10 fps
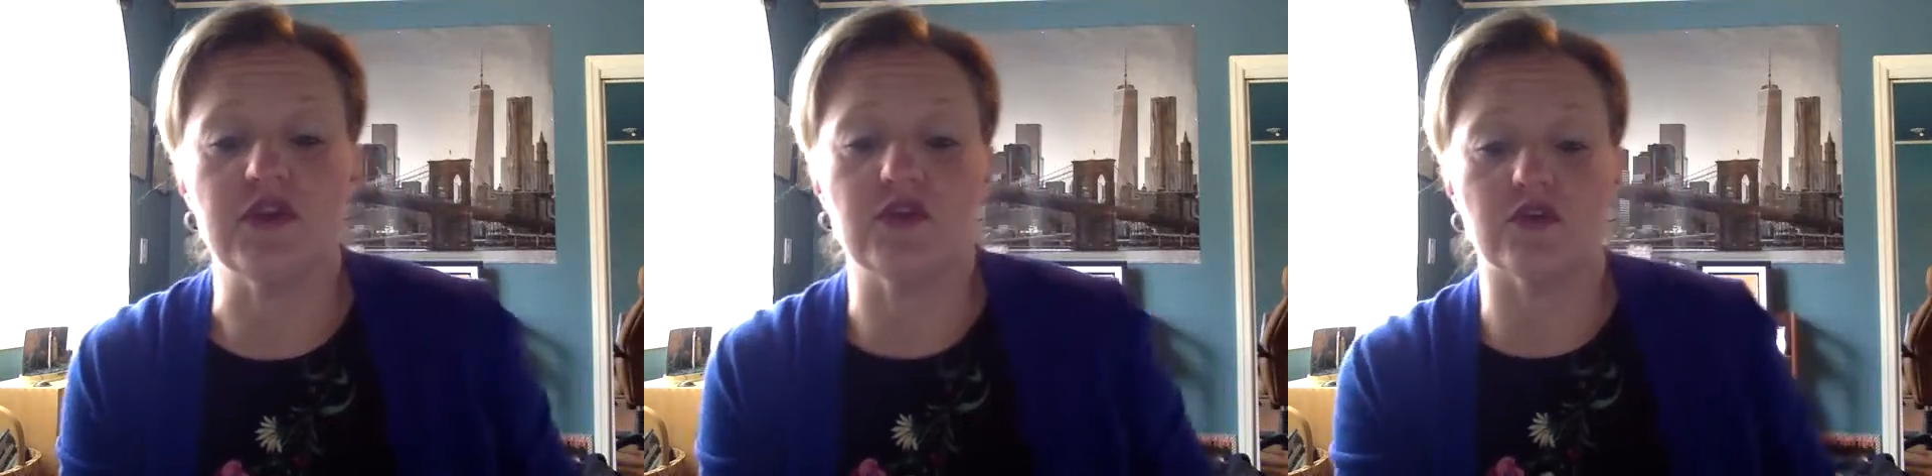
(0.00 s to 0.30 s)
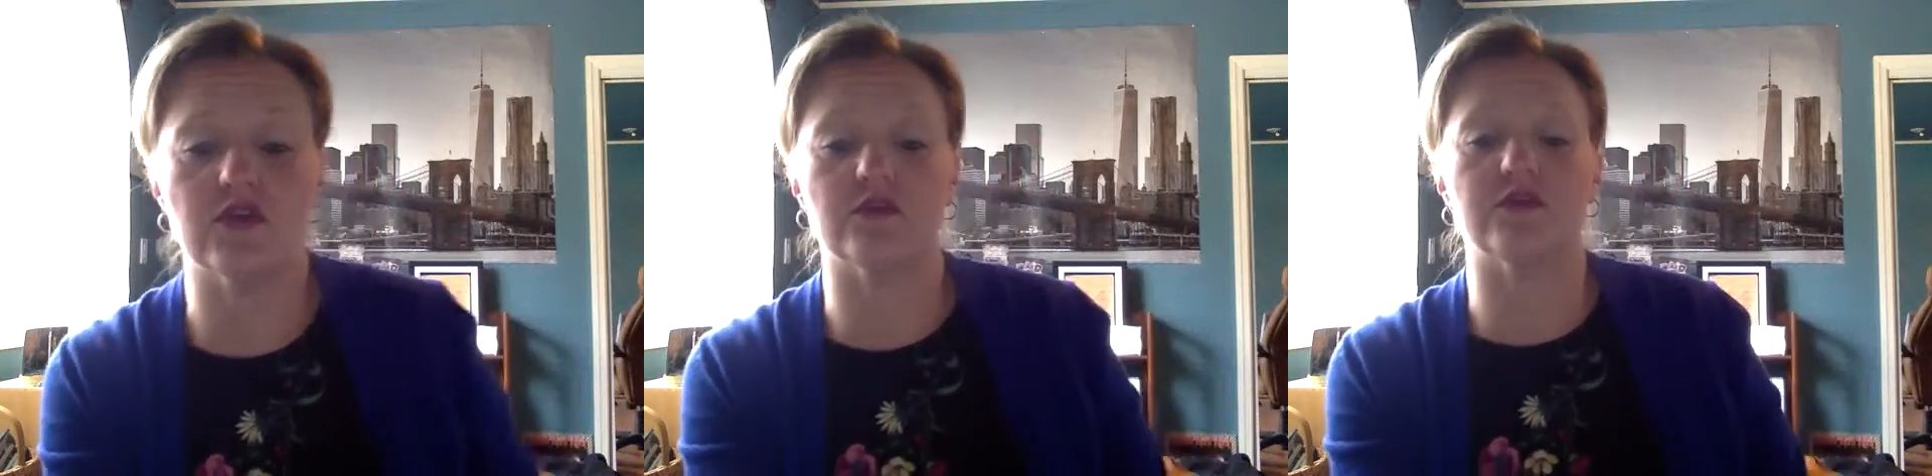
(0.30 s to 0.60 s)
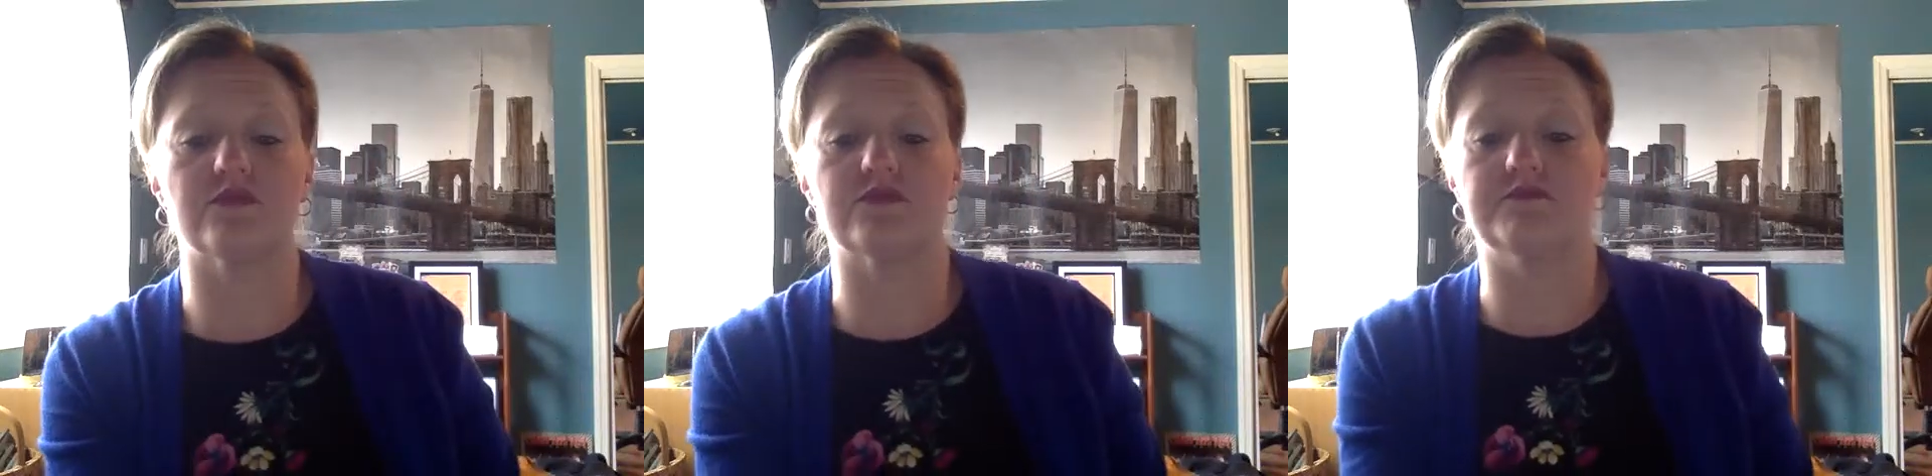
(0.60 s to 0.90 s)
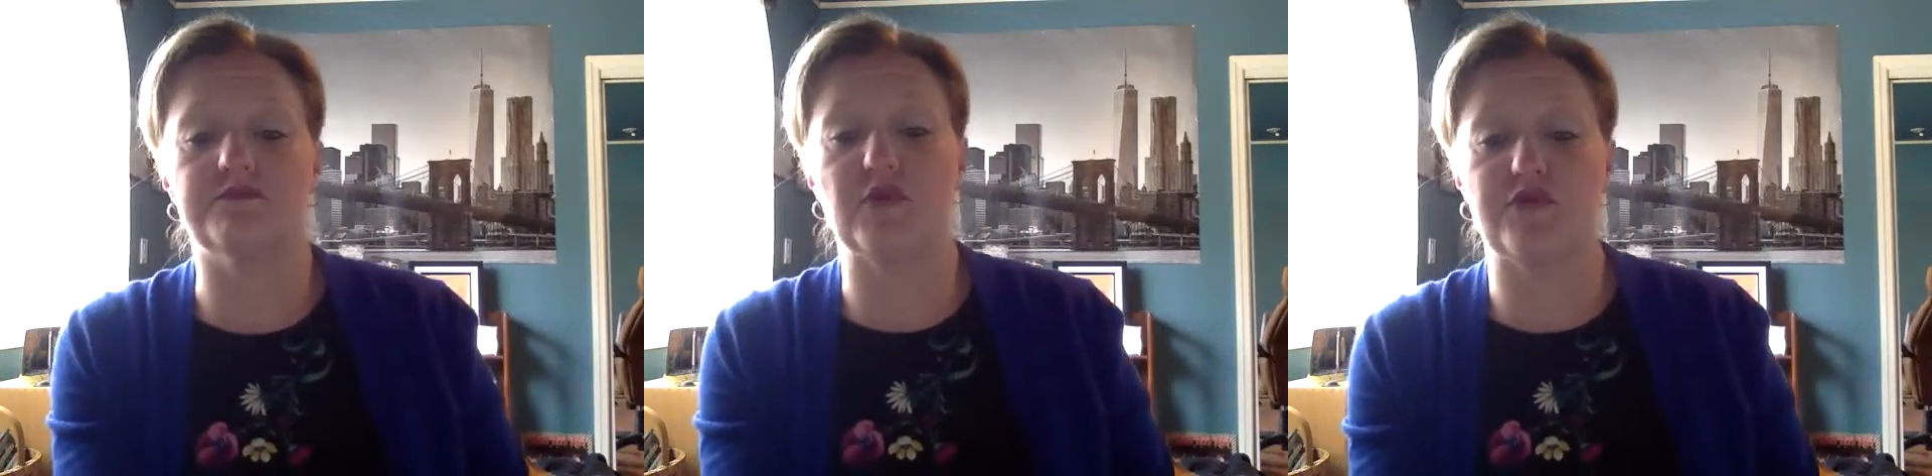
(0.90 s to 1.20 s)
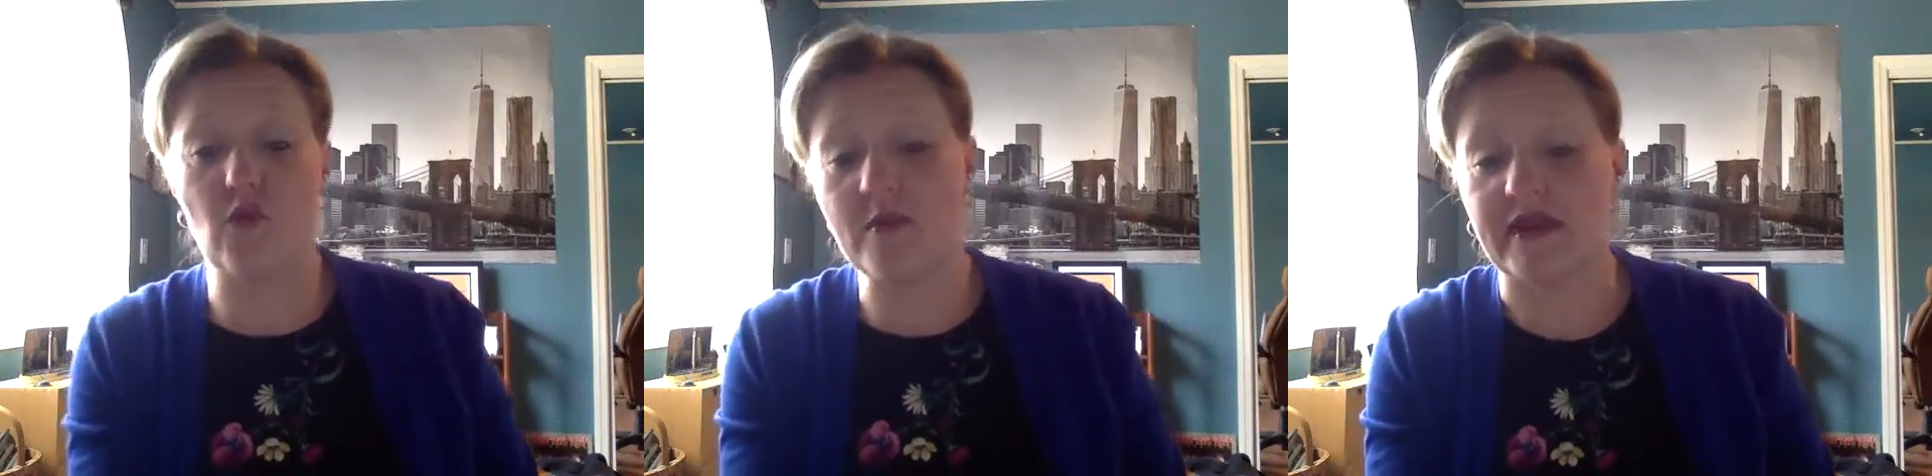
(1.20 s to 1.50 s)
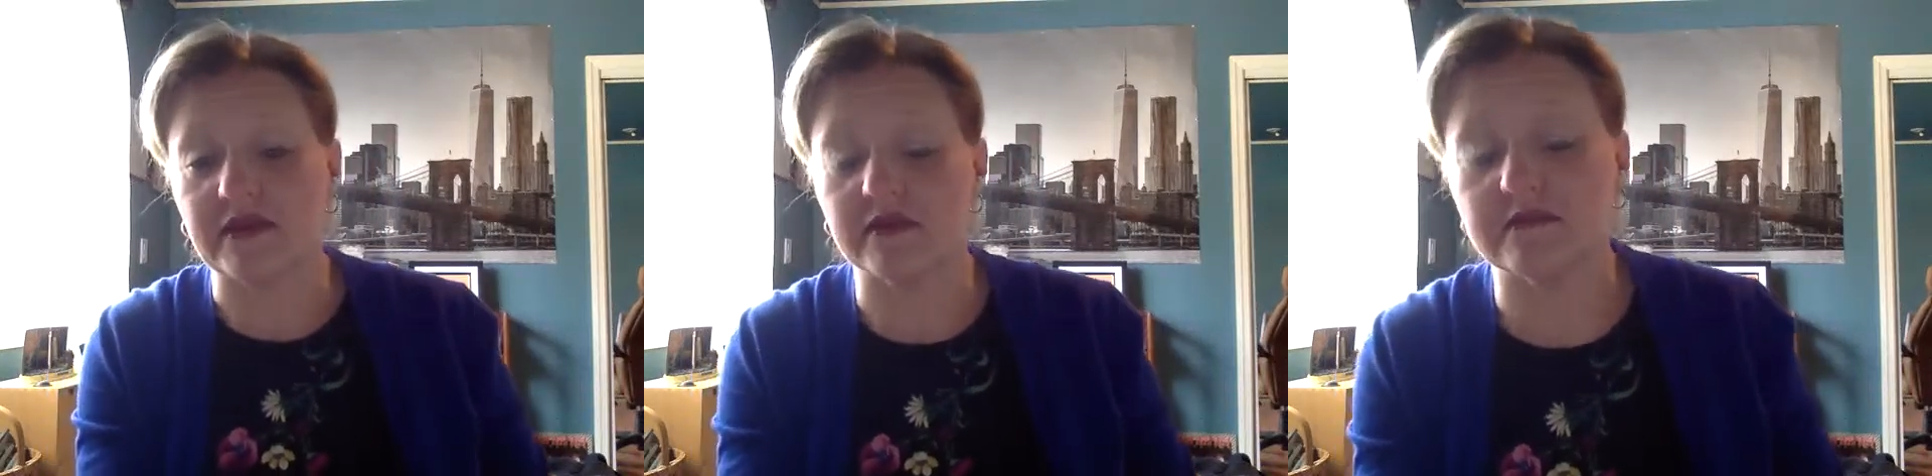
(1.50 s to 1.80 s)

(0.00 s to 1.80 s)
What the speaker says: You're performing.